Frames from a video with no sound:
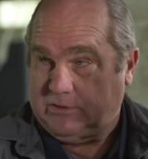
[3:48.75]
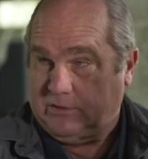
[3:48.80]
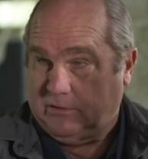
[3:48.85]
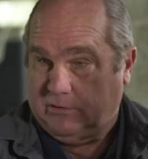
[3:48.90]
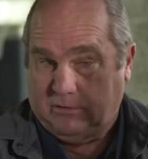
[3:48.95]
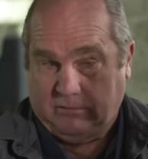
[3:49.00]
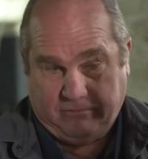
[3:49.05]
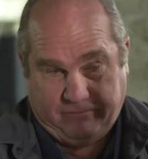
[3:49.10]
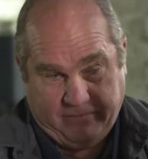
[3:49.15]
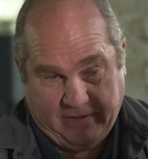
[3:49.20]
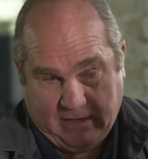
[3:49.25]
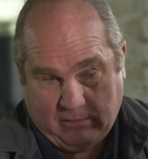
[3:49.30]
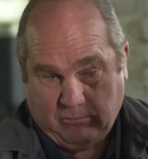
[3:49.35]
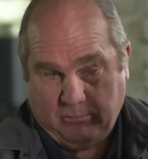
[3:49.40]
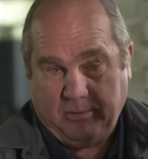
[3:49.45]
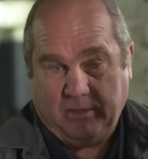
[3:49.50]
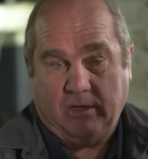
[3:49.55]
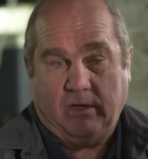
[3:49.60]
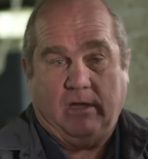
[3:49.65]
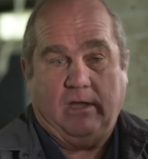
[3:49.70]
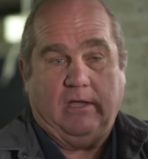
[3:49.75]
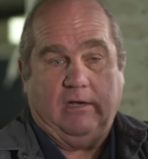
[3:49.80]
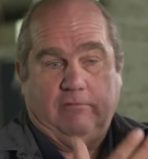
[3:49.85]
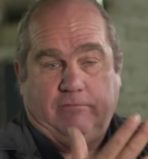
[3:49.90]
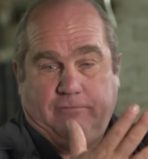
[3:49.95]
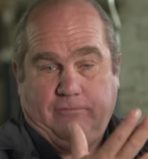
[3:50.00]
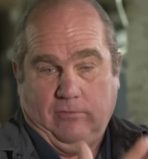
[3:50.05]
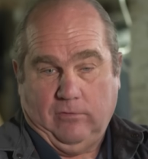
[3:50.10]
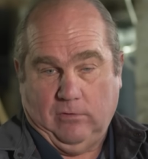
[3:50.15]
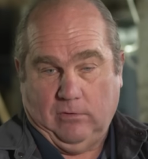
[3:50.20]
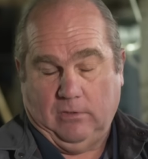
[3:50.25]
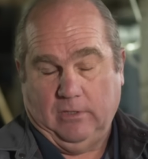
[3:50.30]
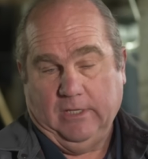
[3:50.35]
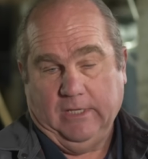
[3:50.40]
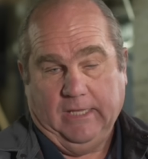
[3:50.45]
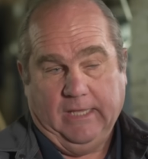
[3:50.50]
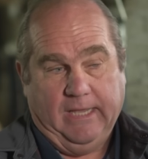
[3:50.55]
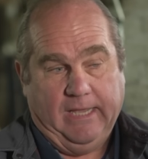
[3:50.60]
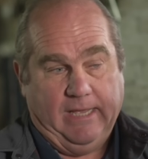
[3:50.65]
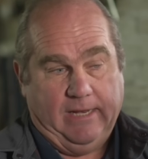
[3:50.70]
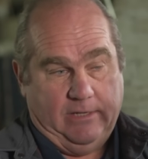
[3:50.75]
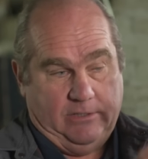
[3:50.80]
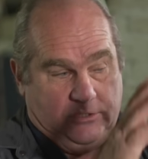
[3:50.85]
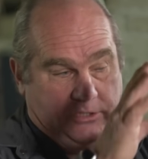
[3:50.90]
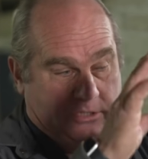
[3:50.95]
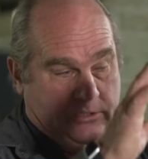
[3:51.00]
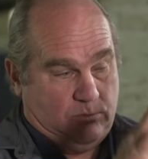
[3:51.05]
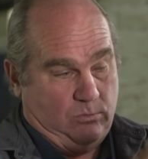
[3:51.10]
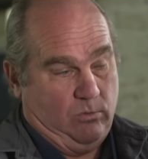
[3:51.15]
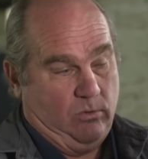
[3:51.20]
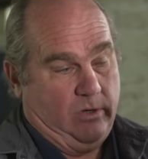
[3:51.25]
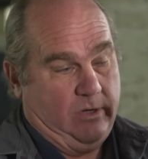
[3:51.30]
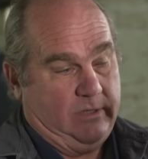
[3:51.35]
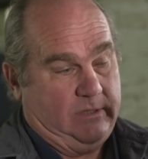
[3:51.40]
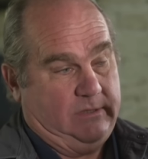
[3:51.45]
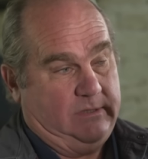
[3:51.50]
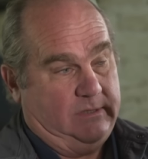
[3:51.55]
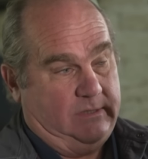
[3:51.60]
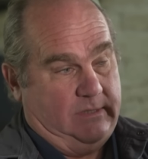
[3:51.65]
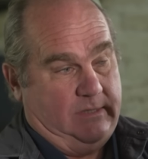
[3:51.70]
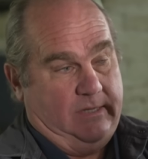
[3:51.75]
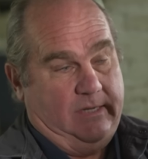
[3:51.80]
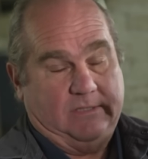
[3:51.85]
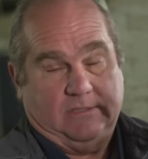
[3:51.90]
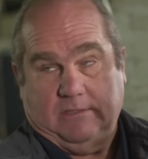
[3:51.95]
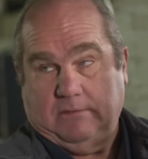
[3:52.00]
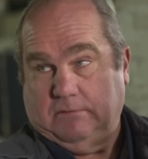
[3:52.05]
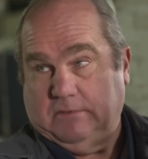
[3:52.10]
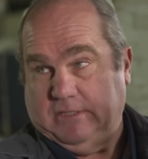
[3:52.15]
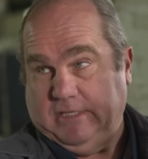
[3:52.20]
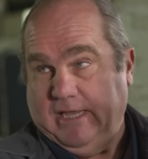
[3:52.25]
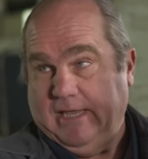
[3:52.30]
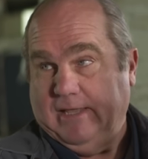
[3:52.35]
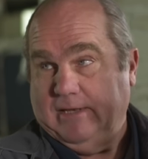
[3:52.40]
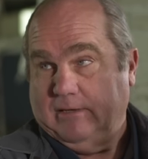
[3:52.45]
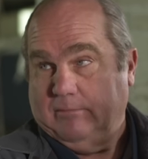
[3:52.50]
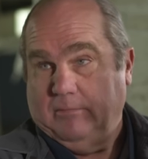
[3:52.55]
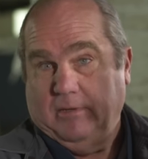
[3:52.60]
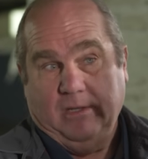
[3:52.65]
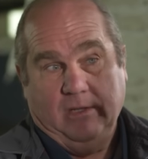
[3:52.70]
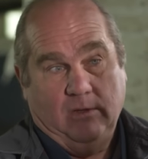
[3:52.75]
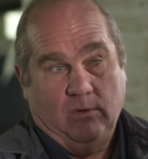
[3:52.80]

So the fan would be on full, and it just worked as a tandem.